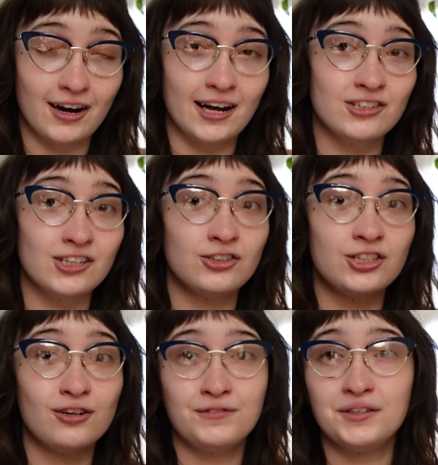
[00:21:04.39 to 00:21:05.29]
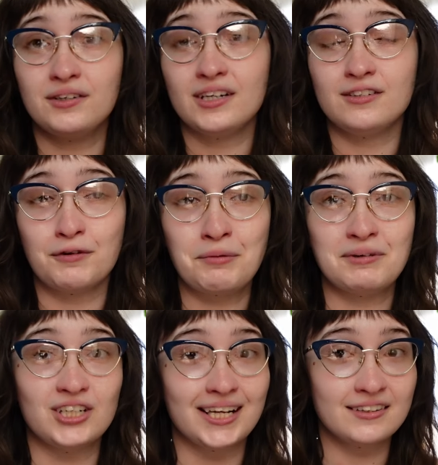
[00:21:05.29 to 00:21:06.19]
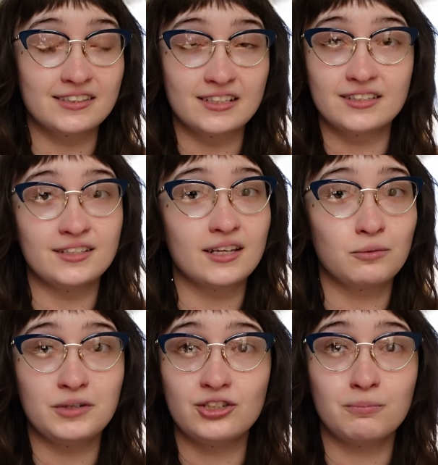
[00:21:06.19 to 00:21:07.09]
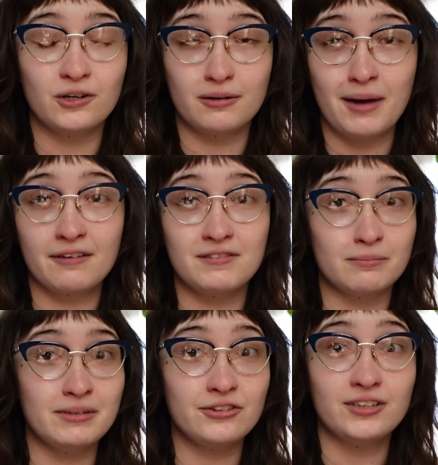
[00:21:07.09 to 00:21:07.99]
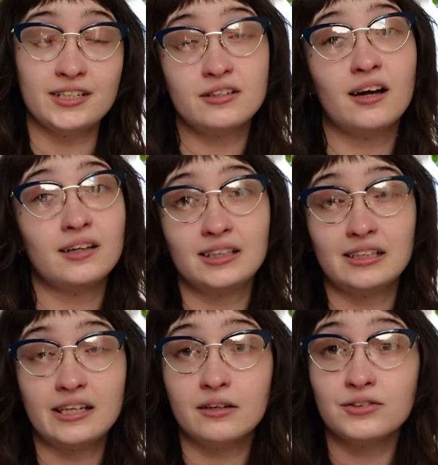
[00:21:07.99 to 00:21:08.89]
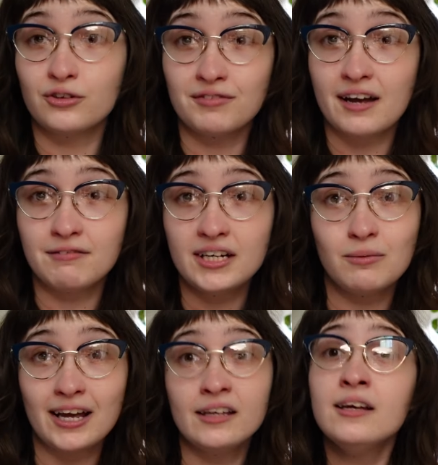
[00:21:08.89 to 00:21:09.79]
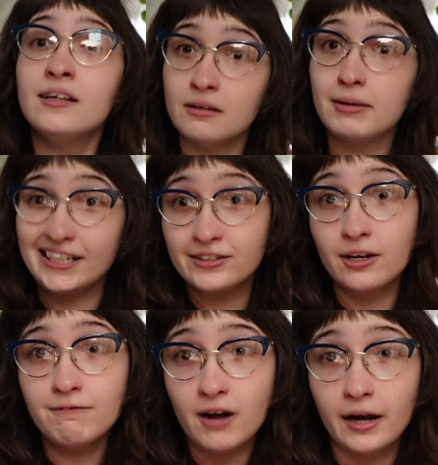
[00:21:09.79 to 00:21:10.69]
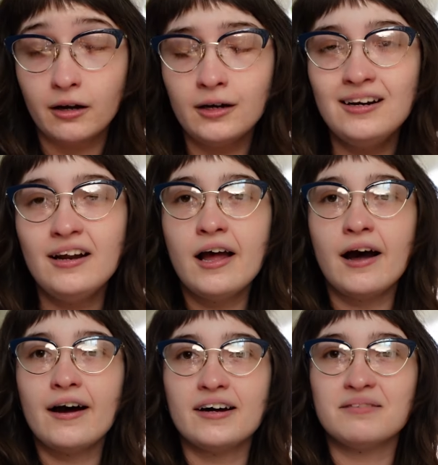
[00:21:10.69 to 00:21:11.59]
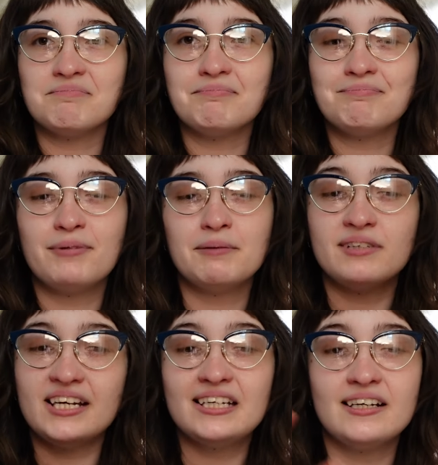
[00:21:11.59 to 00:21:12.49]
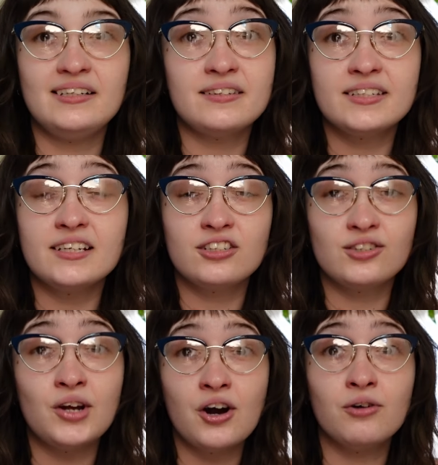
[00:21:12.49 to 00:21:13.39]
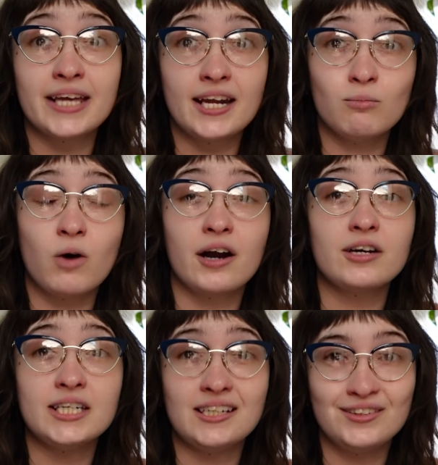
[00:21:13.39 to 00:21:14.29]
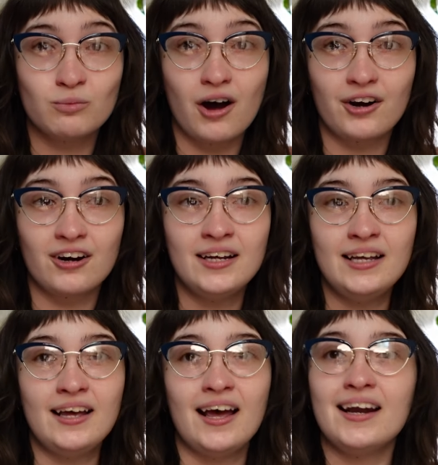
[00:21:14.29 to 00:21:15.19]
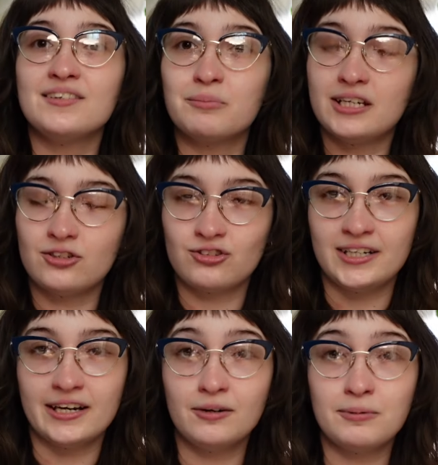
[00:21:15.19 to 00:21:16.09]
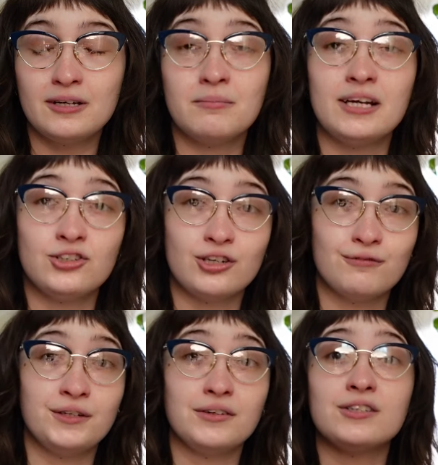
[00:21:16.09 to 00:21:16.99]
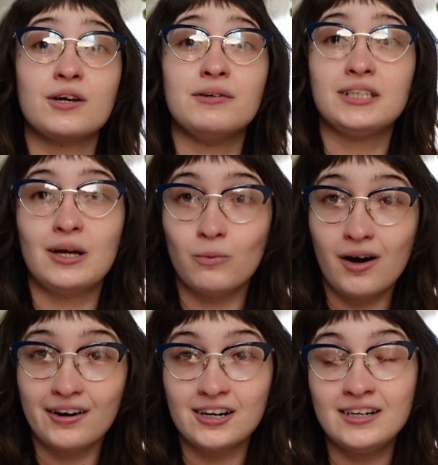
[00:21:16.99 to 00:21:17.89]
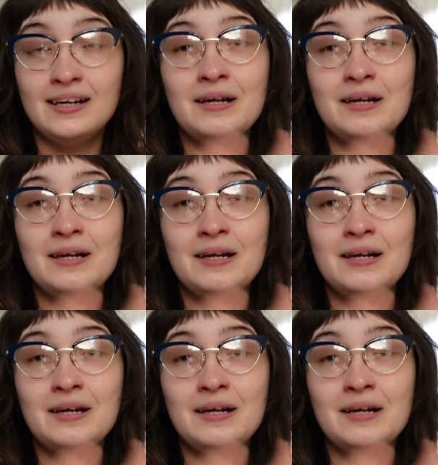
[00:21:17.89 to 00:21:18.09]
crash. Schofield is very much against this. He's like, we should put him out of his misery. It's not likely he'll survive anyway. The man's on fire. But Blake insists, no, get him water. He needs water. And as Blake is trying to help him and Schofield is going to get water,